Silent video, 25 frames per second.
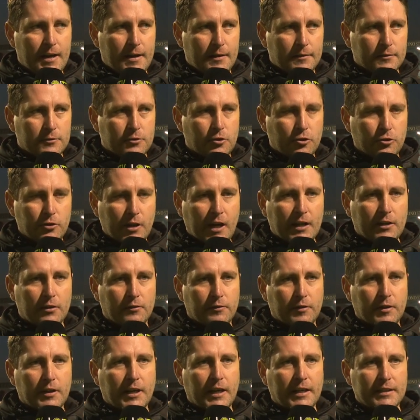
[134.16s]
do that
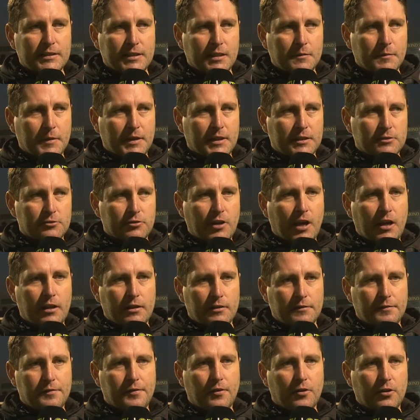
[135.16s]
over 90 minutes rather than
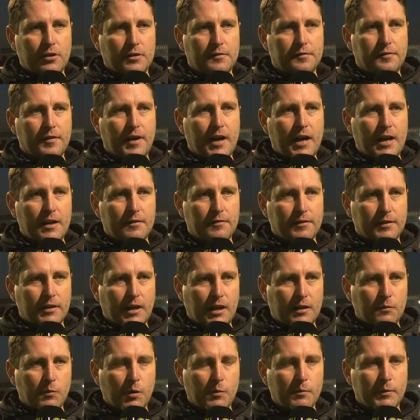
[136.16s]
45.
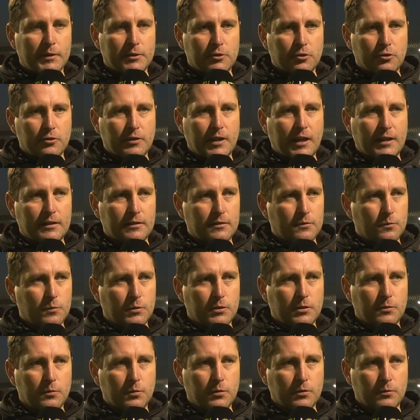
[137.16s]
And when we do that,
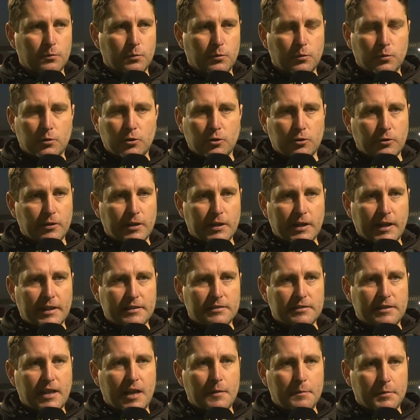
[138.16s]
we'll go to the next
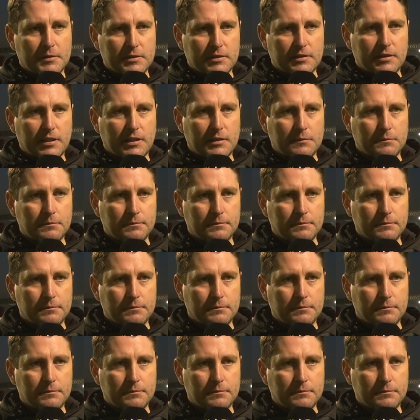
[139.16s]
step as a team.